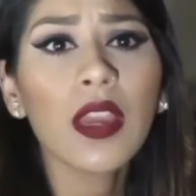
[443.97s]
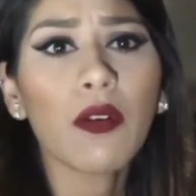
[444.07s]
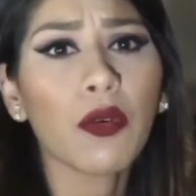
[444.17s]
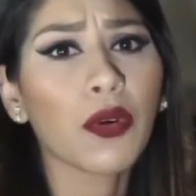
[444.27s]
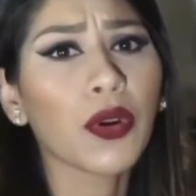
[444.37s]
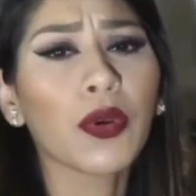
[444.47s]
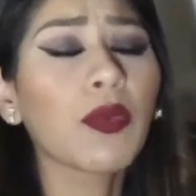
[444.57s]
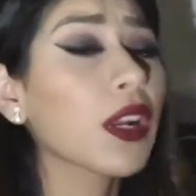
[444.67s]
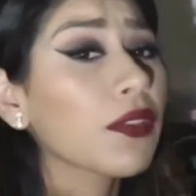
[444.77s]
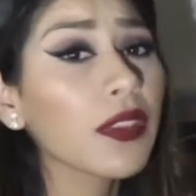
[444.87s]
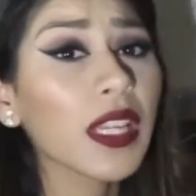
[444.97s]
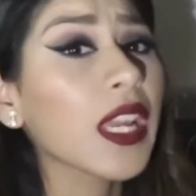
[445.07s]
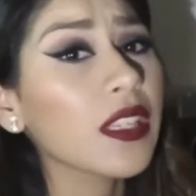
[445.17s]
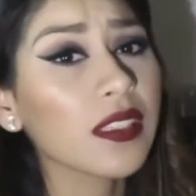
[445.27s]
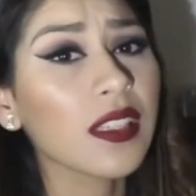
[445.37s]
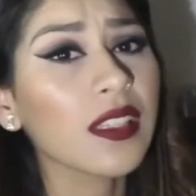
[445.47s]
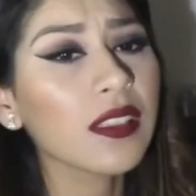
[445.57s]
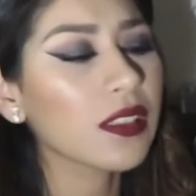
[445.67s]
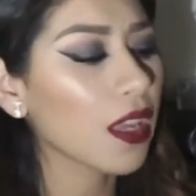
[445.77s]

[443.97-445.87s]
or whatever the case is.